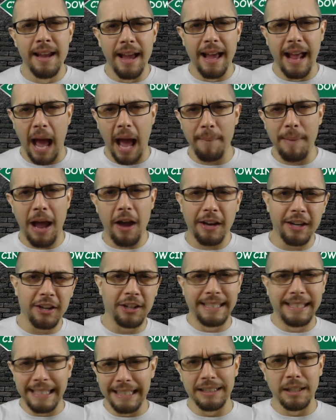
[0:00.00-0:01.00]
And I'm out here
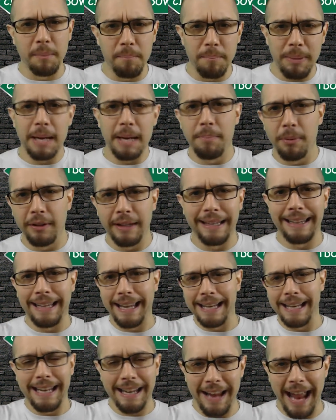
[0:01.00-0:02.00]
killing people at,
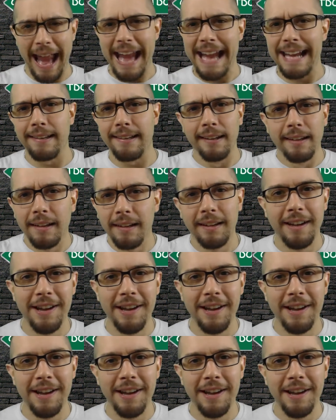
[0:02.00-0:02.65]
like, 8.